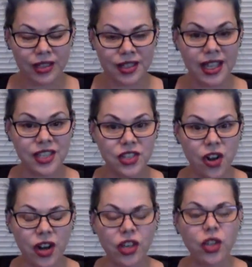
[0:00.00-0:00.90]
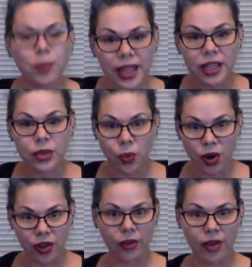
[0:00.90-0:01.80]
to get started, you play
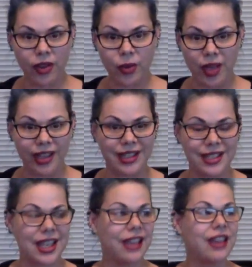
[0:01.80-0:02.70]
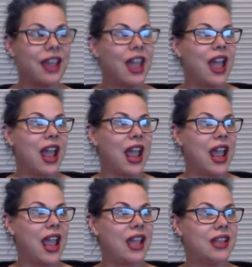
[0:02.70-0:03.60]
Eduardo on The Walking Dead,
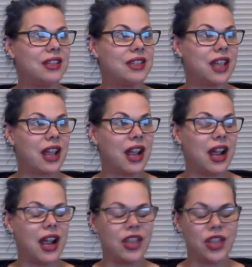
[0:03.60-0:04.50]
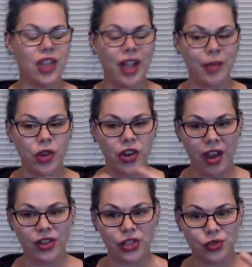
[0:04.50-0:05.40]
and um, your
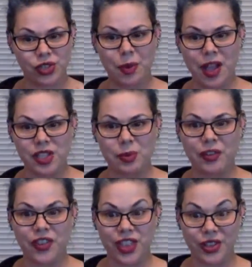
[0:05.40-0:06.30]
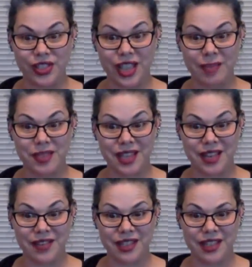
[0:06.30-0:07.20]
character's responsible for the Hilltop
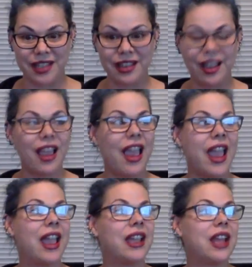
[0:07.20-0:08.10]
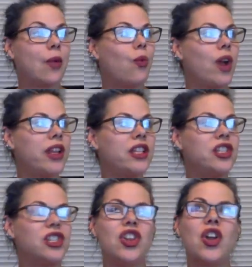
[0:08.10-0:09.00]
safety. And I wanted
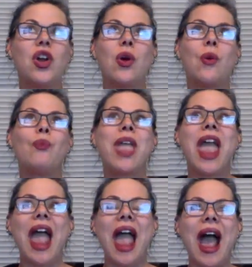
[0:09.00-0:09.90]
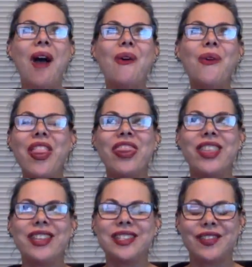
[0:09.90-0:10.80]
to know how
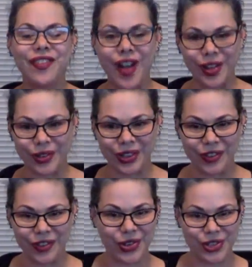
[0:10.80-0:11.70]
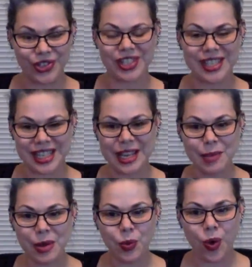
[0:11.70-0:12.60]
this following of yours, there's a Team
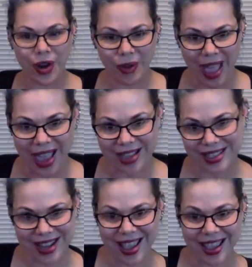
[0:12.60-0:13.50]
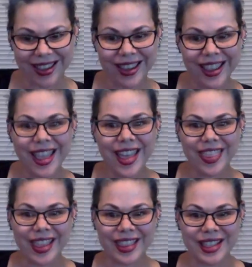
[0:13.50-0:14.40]
Eduardo hashtag
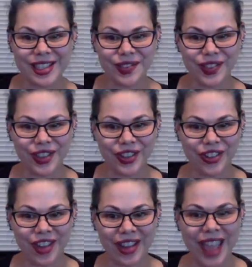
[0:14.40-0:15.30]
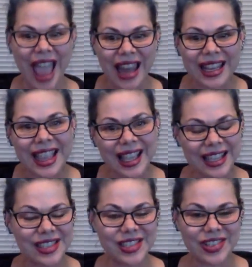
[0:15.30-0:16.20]
that, that's floating around. How did that
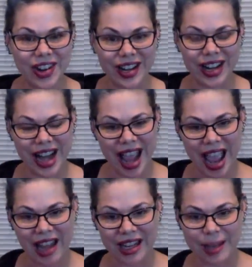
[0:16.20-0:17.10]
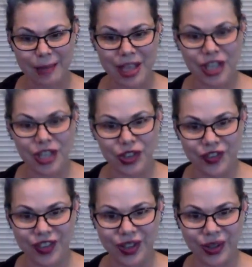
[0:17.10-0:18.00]
get started, and how did it make you
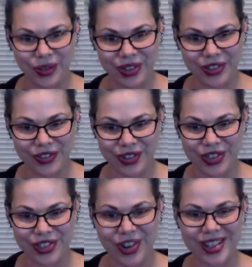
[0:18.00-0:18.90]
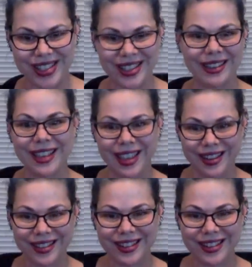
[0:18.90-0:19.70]
feel when you first started seeing that?